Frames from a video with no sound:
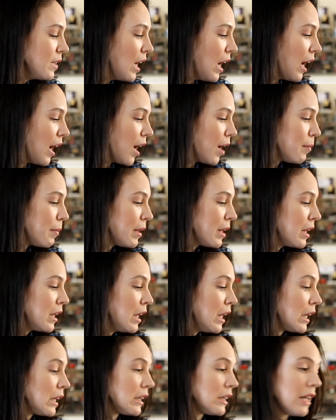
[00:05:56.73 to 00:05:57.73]
Um,
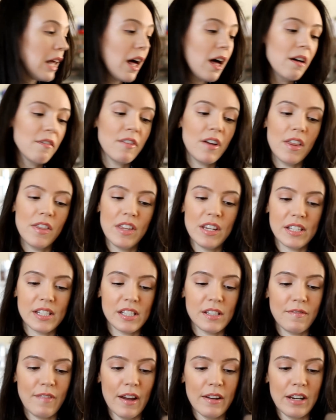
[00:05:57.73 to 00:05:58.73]
love
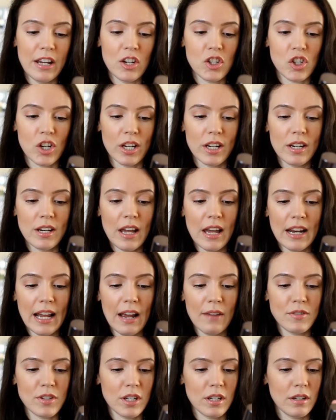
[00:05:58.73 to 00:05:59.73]
this foundation and I
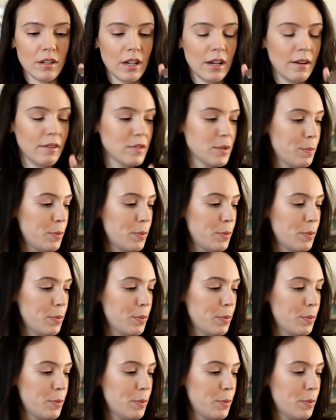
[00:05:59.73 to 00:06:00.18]
have to, have to,